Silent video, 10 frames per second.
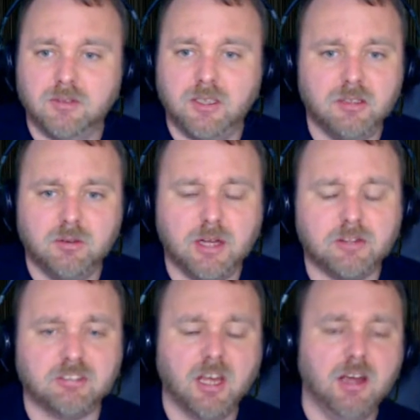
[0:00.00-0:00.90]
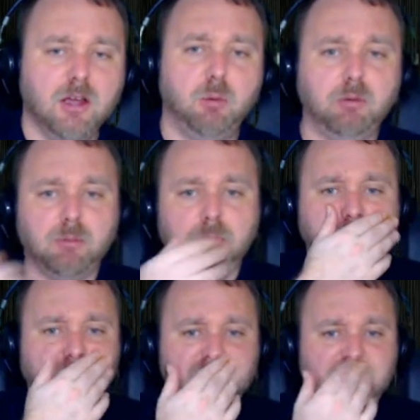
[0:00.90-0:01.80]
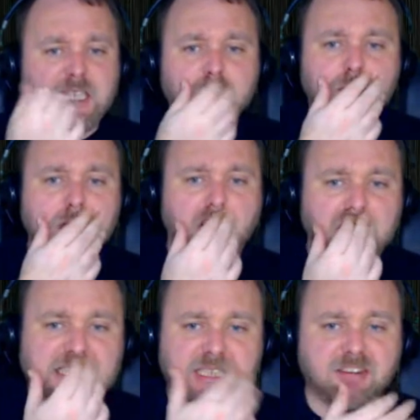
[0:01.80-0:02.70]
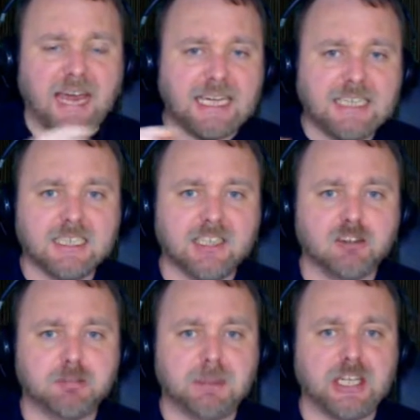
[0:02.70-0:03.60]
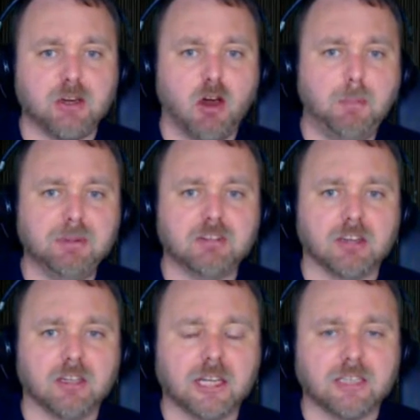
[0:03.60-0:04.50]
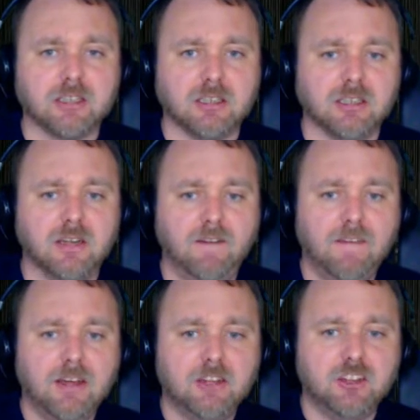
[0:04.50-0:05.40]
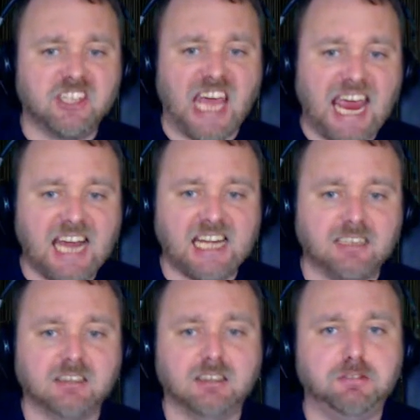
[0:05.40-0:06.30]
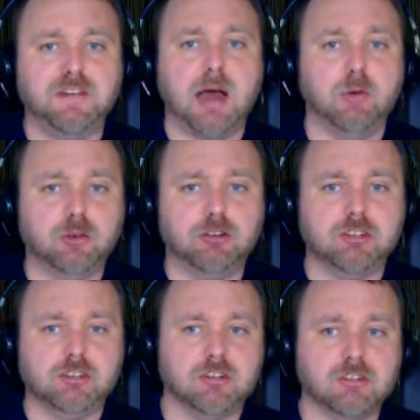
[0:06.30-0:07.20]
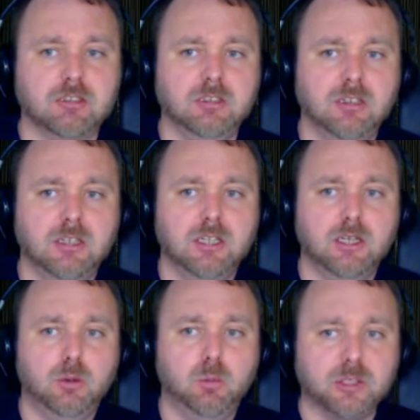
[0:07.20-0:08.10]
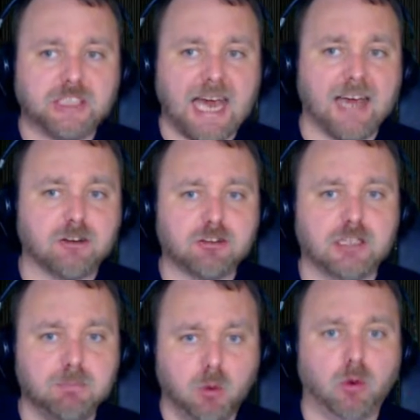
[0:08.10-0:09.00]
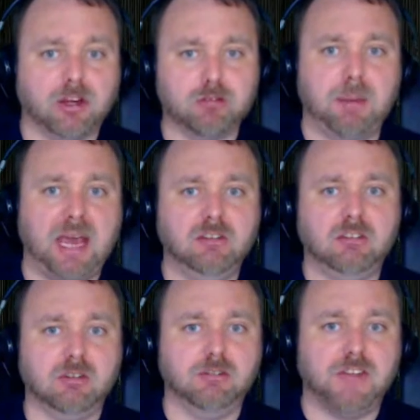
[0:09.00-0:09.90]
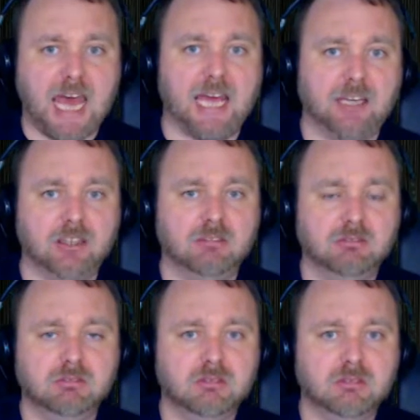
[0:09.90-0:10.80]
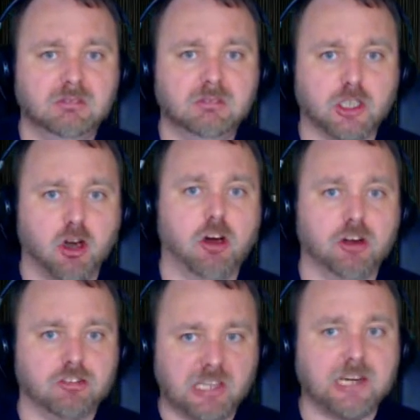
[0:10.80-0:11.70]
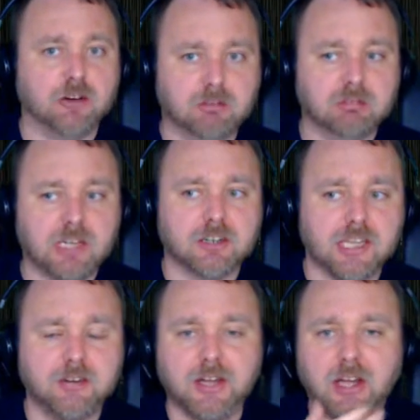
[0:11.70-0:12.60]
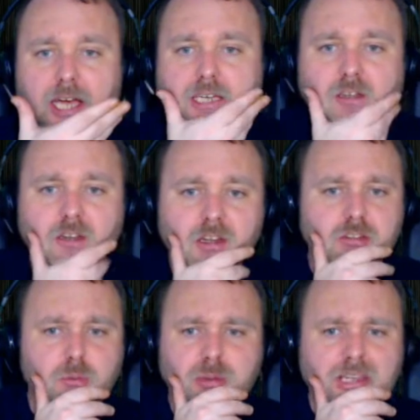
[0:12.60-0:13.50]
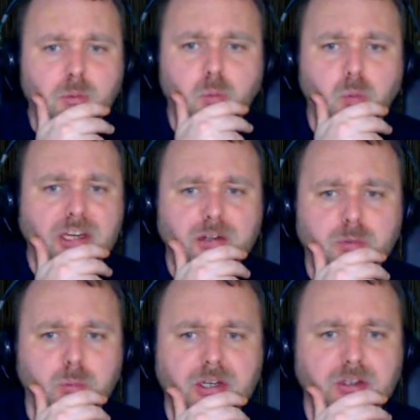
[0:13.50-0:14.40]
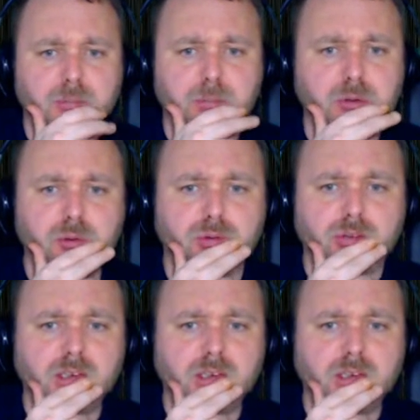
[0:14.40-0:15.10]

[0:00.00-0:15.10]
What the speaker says: No, it's, you know, well, for video cards, if anything, it's been the opposite. Like the 1080 Founders Edition was actually more expensive than the cards later down the line. It's really a weird move.